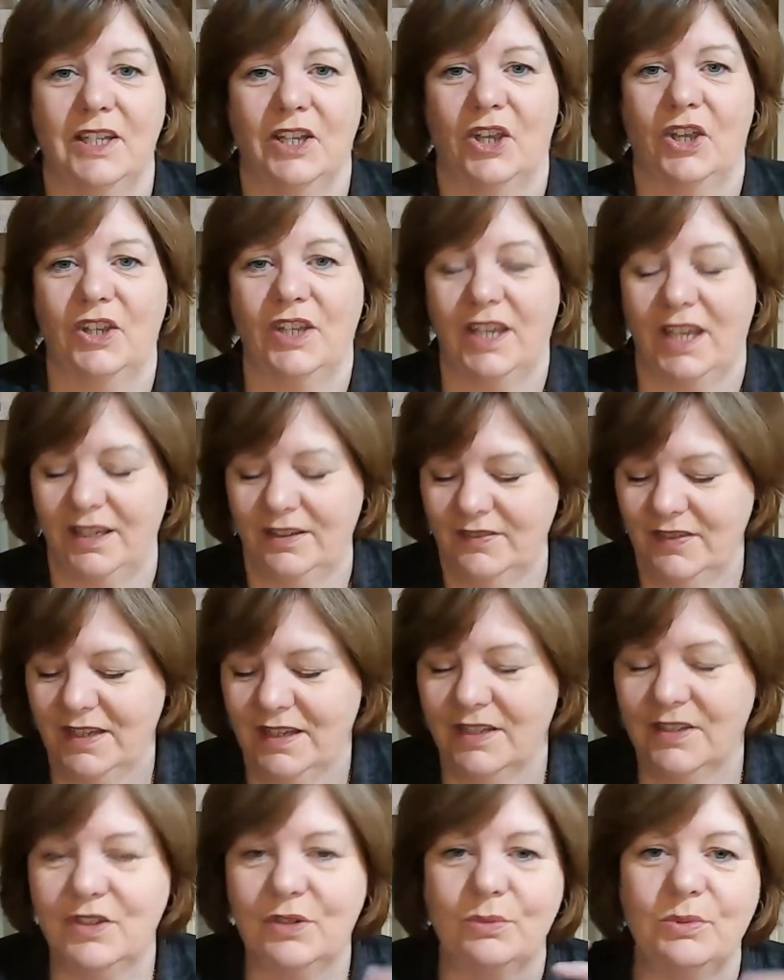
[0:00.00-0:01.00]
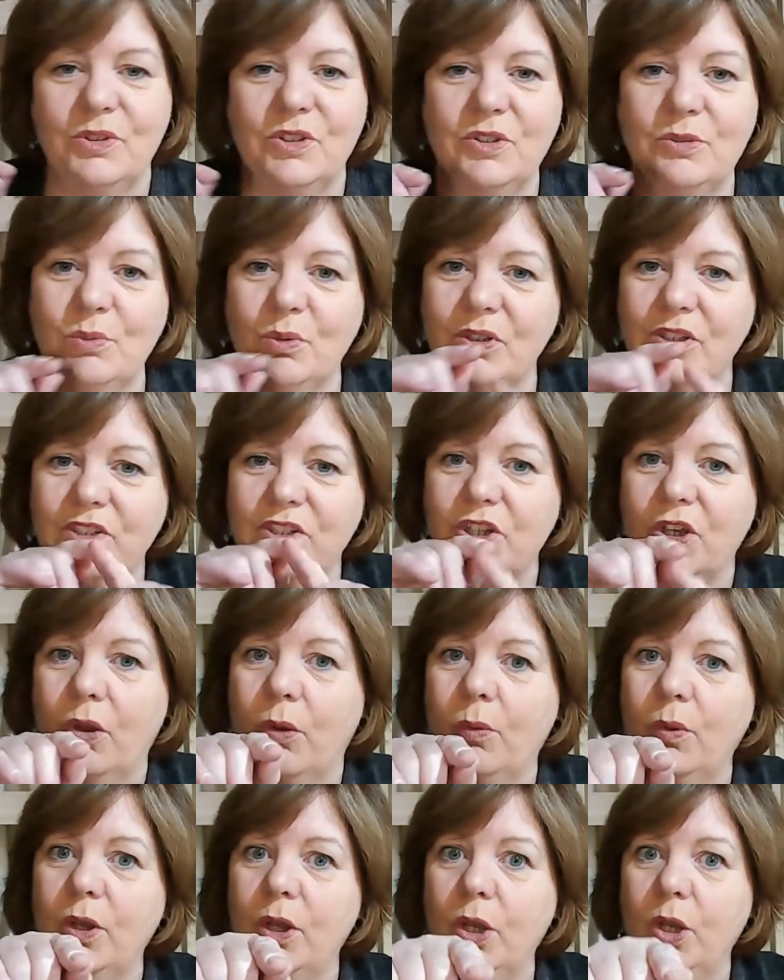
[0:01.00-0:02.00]
Okay? So we just want it to
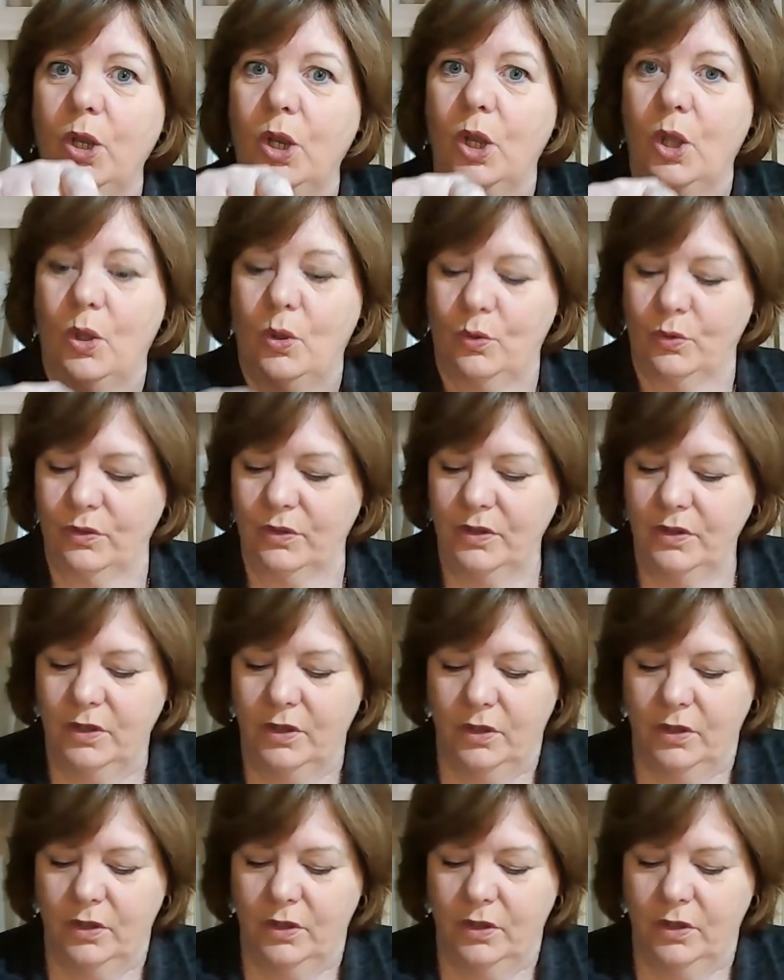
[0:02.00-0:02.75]
go along.